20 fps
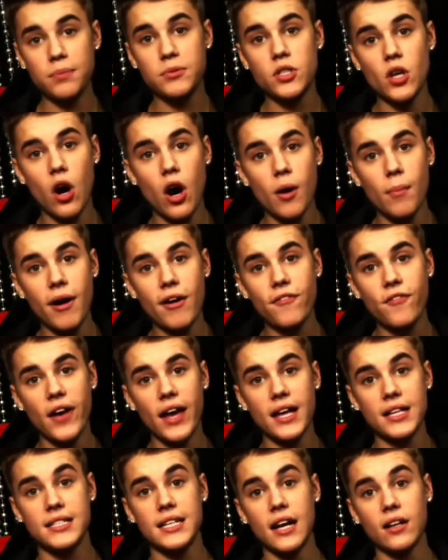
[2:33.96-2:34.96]
And however,
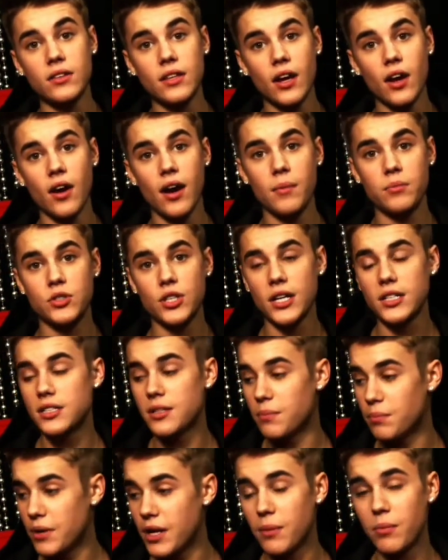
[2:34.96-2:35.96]
Justin
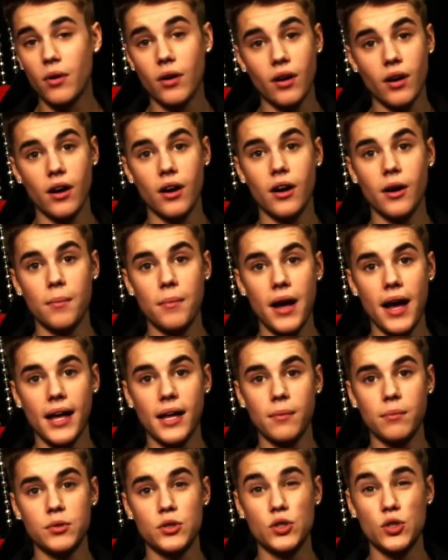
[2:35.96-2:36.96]
never affirmed or
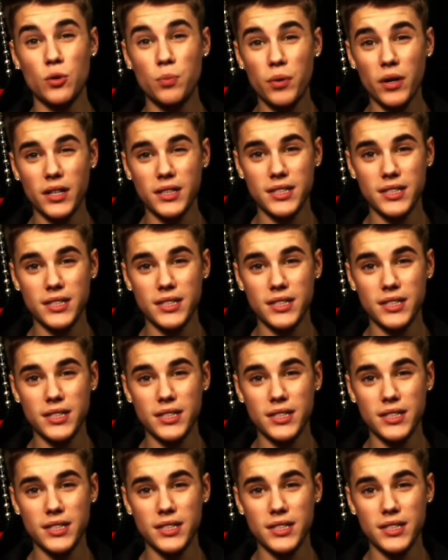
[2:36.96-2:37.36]
denied this